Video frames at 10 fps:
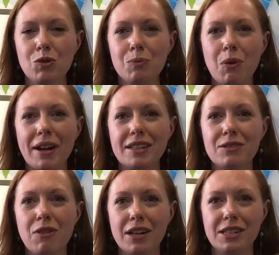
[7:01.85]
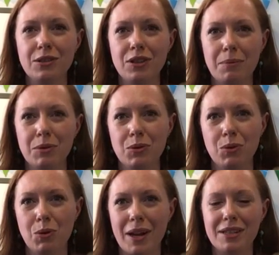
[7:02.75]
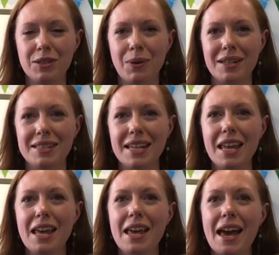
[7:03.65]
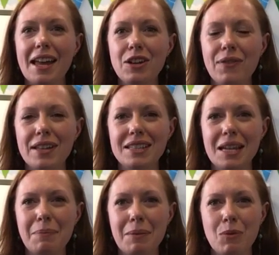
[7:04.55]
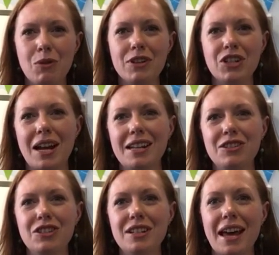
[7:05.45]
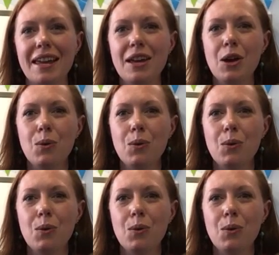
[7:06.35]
or practiced writing your numbers all the way to 20 and you fancy a bit more of a challenge today,